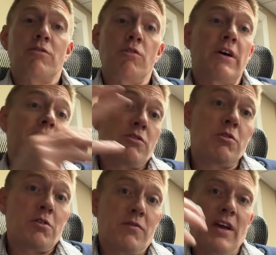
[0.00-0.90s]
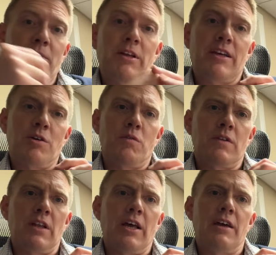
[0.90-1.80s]
through as a church family over
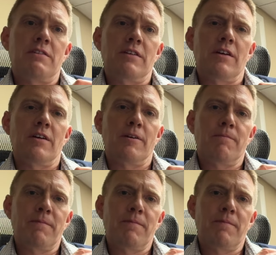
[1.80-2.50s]
the last year.